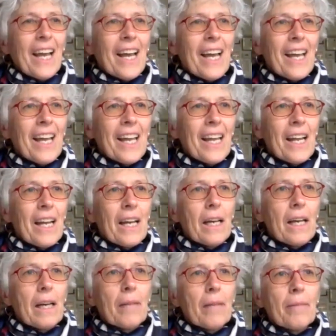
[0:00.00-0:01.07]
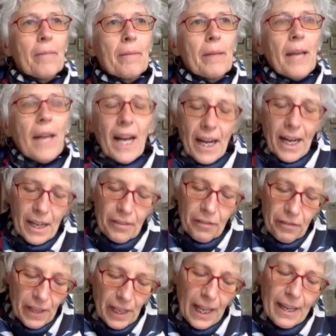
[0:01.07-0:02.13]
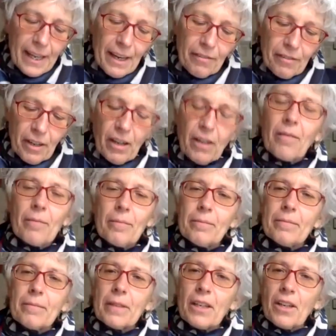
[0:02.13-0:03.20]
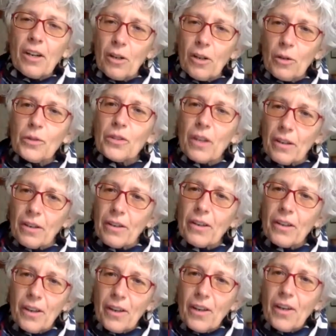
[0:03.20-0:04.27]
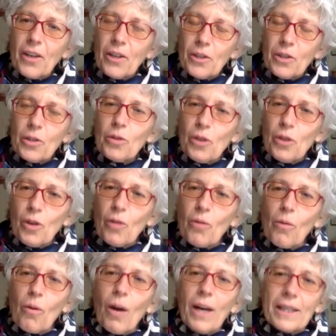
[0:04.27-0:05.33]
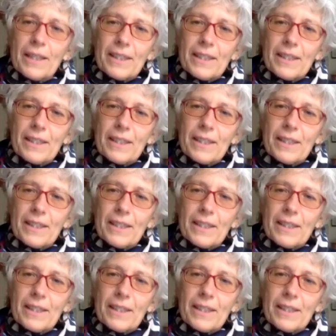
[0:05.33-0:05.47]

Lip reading: And I feel I have come closer to know what